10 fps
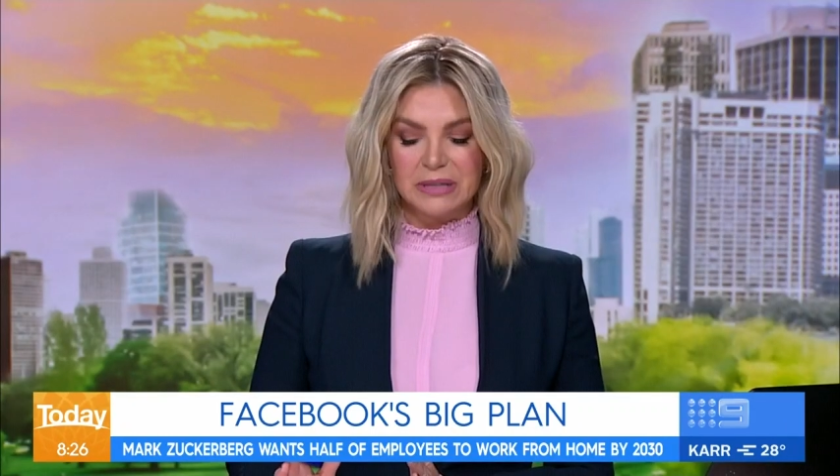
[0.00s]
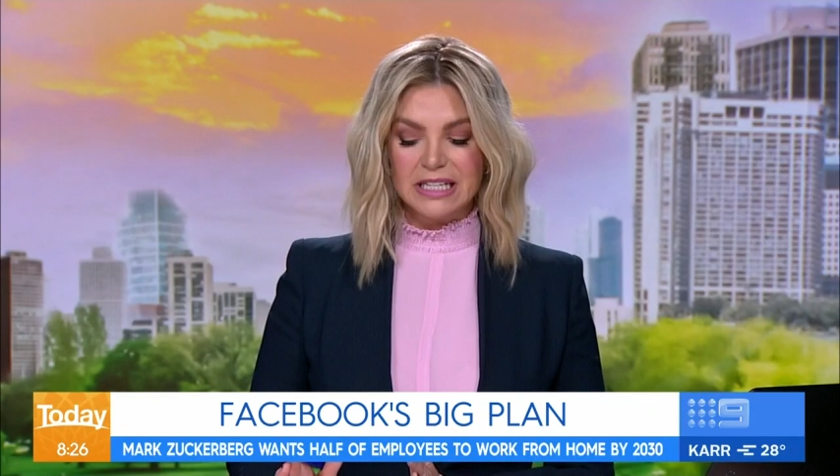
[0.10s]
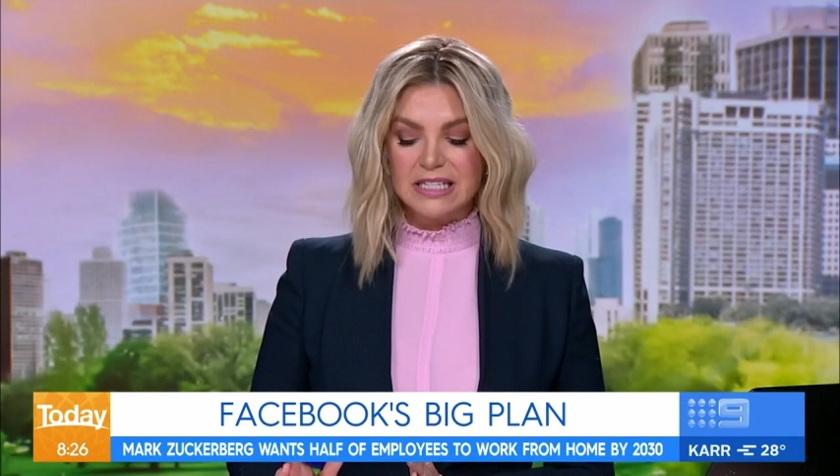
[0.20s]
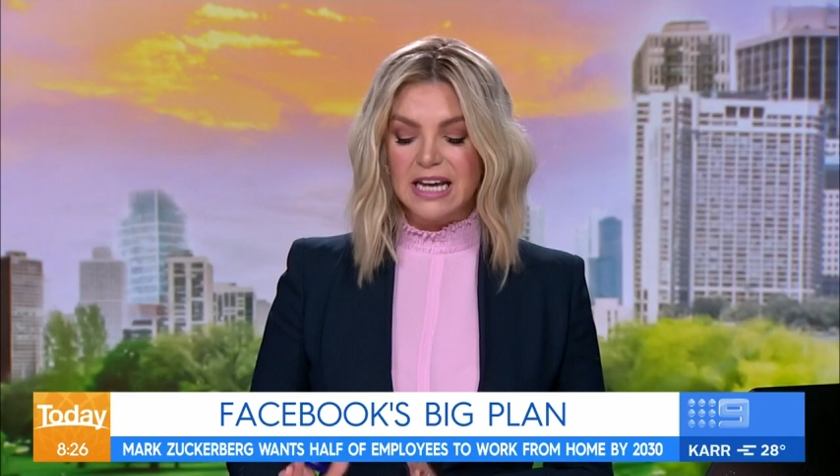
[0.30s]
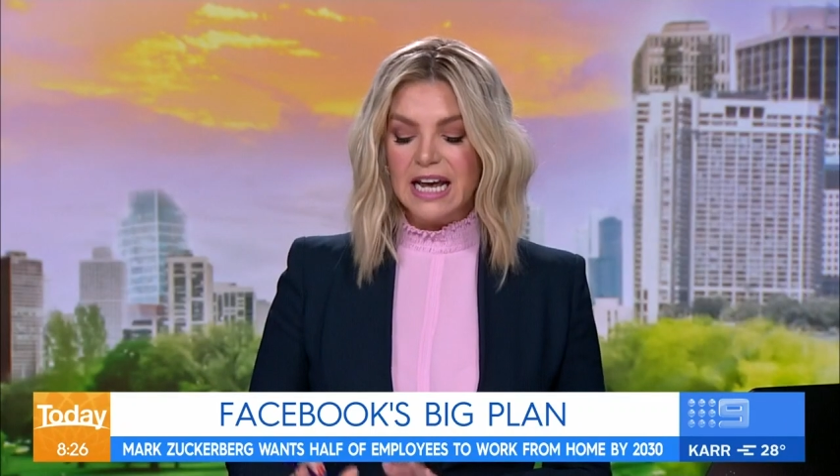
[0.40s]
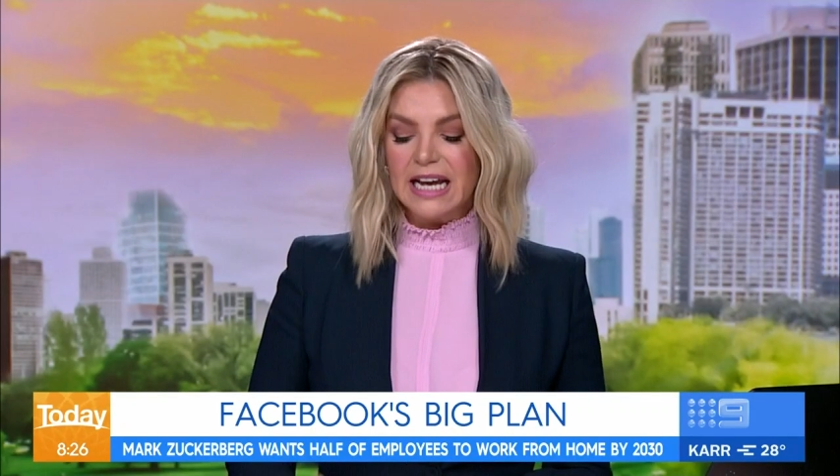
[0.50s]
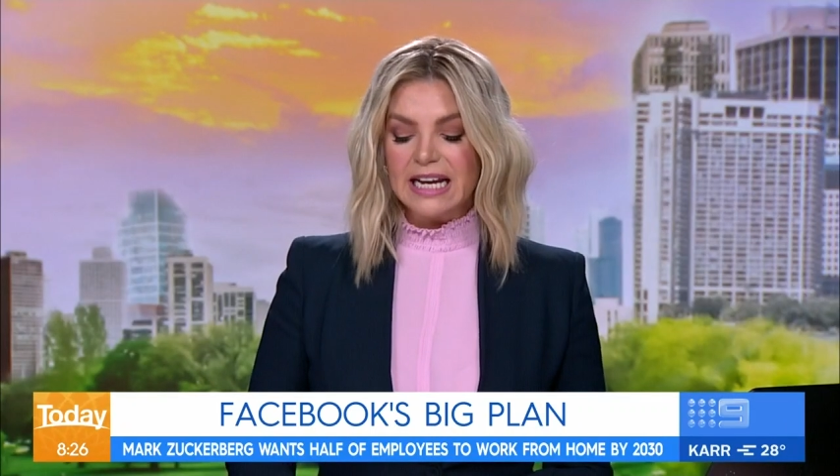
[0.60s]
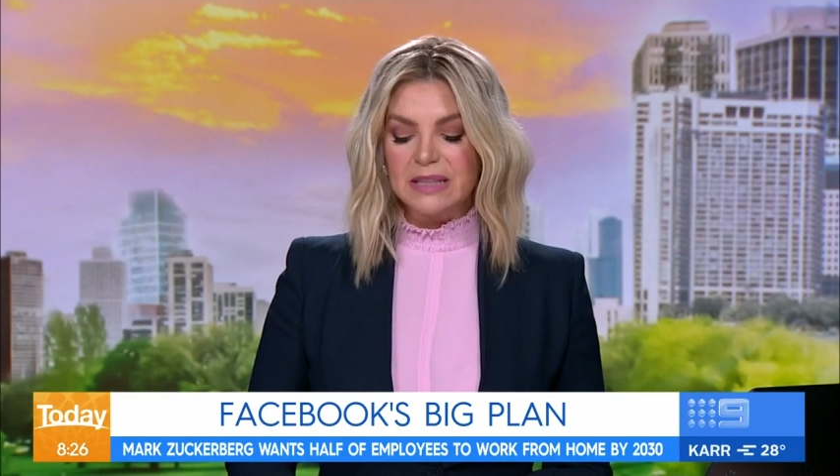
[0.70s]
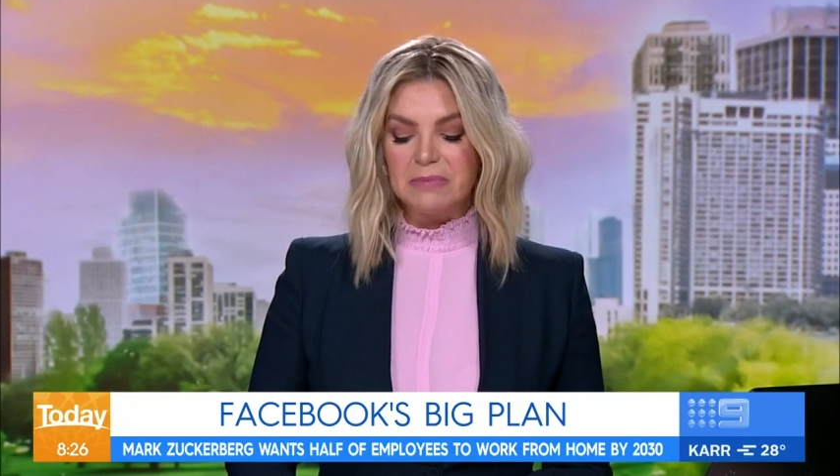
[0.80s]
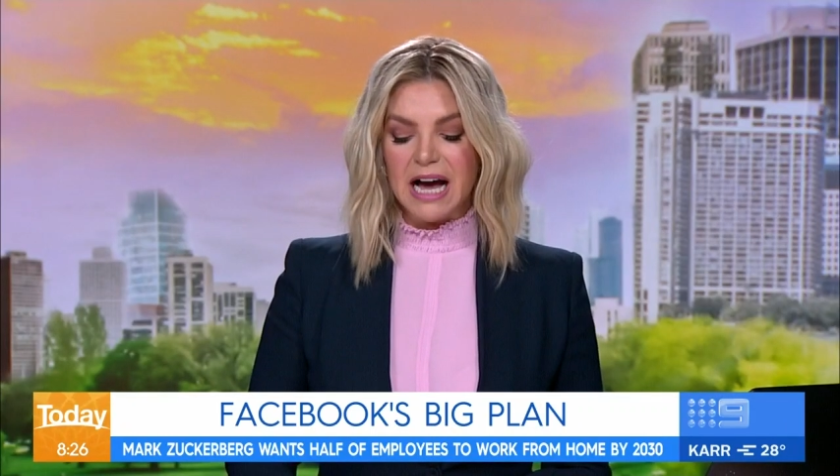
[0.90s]
bit
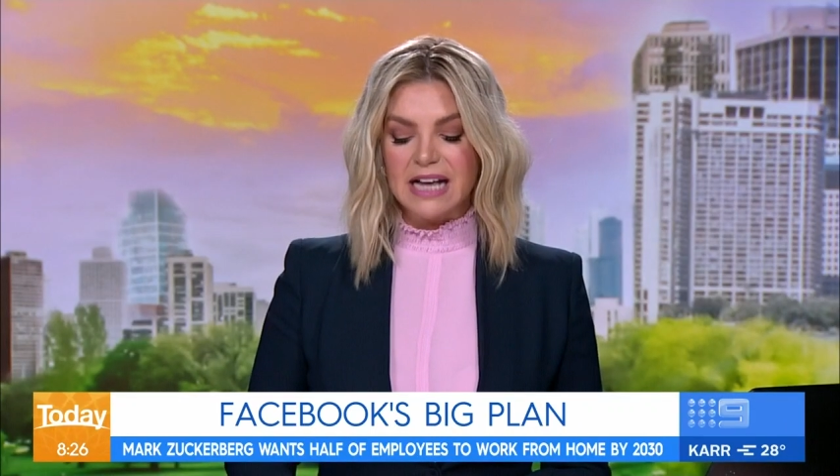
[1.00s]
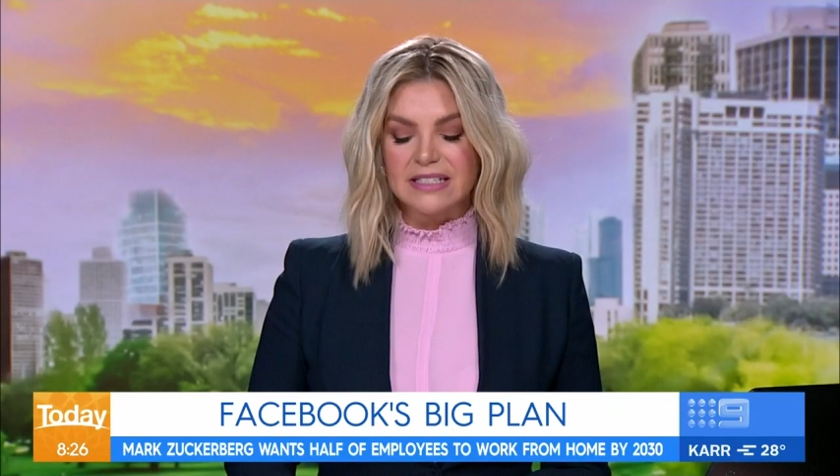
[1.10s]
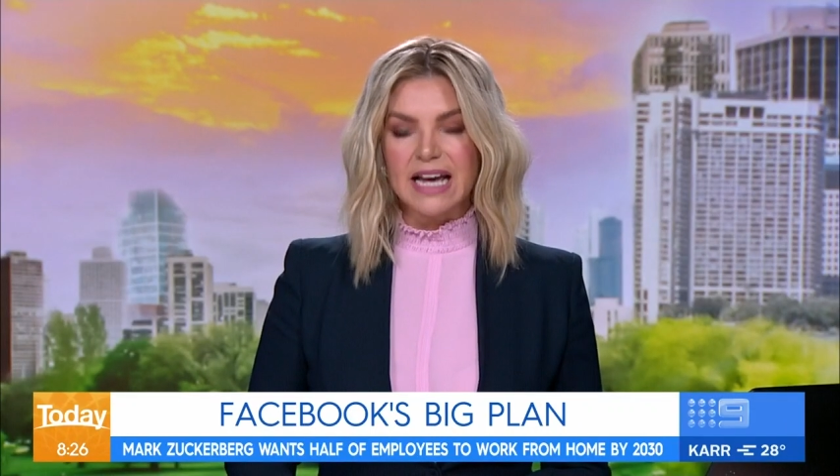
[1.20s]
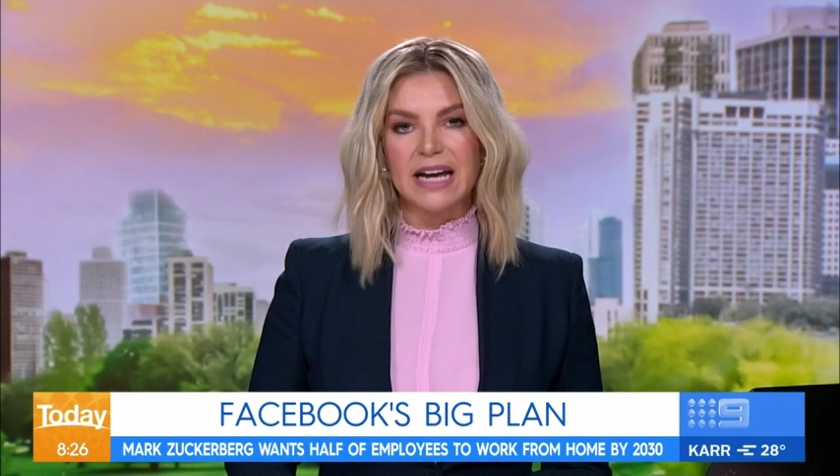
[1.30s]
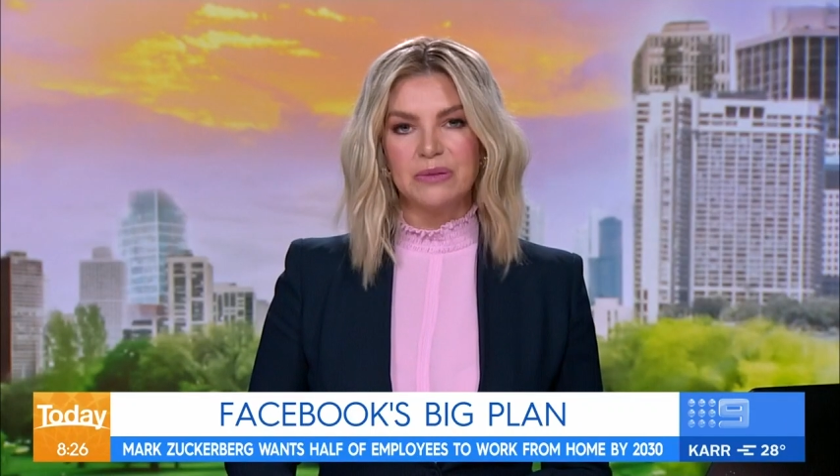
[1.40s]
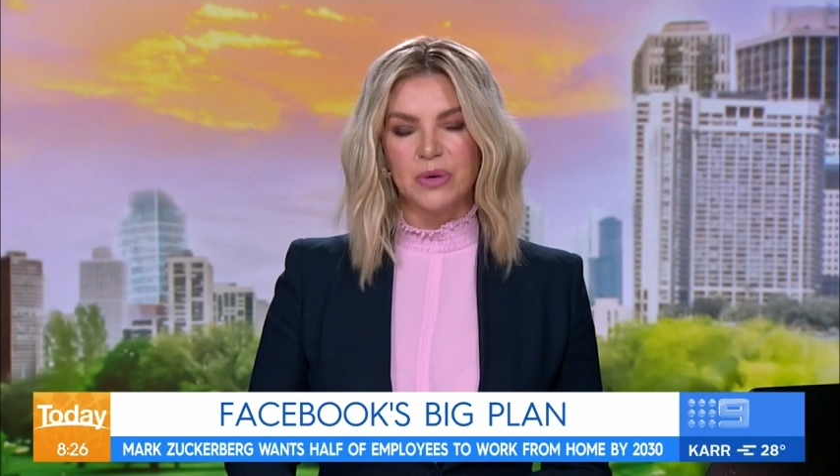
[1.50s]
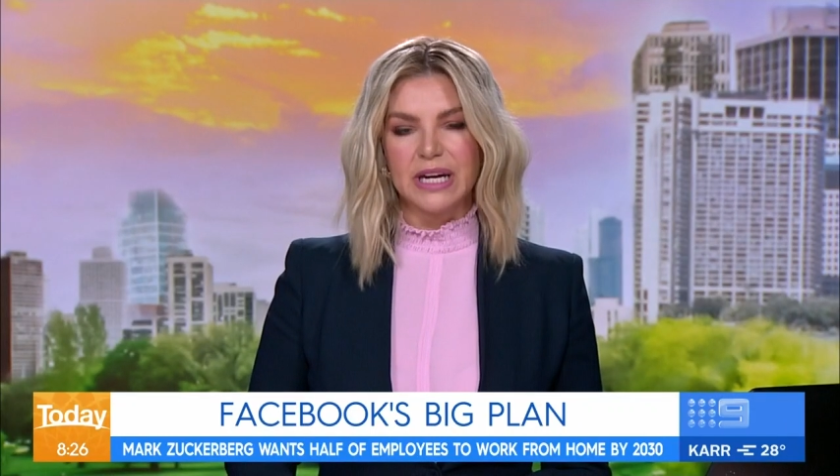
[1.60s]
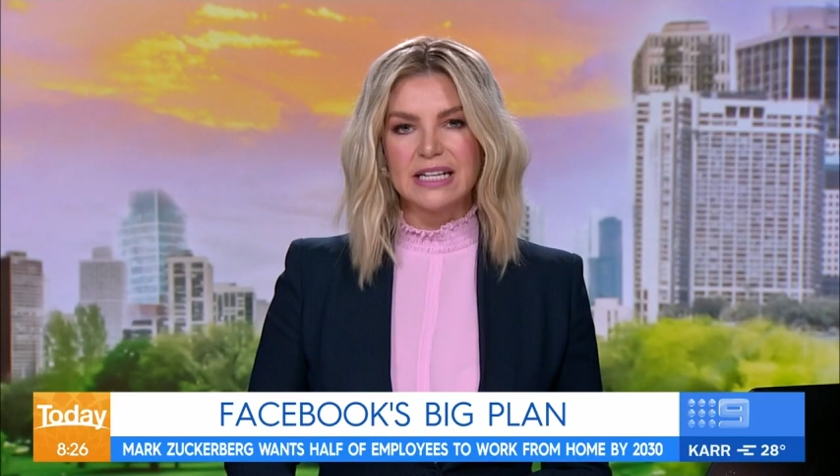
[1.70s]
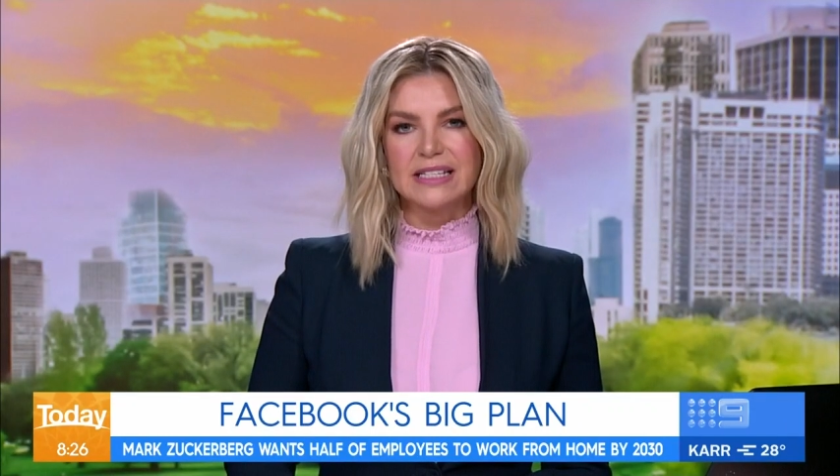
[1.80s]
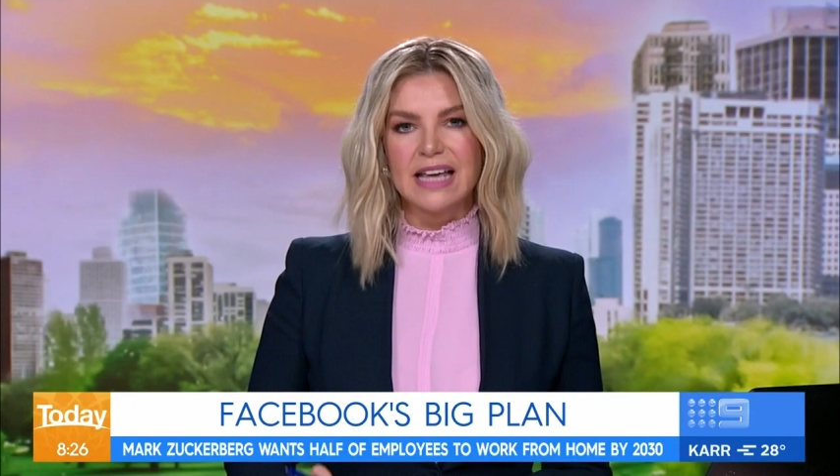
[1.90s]
in the past 8
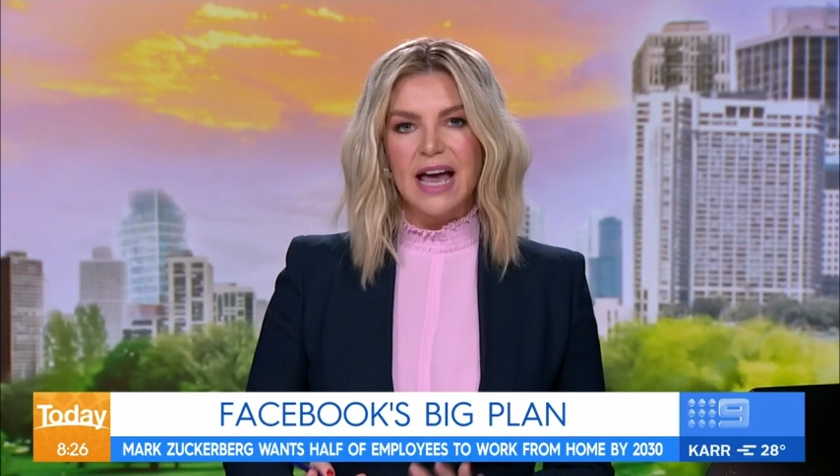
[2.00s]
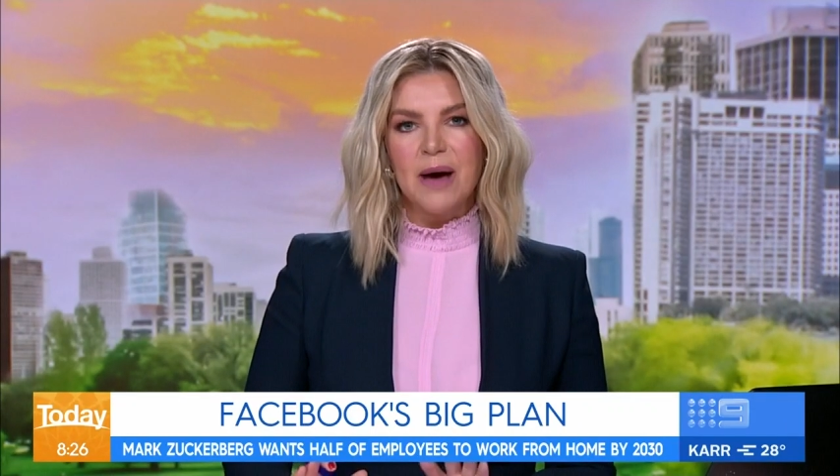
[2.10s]
weeks,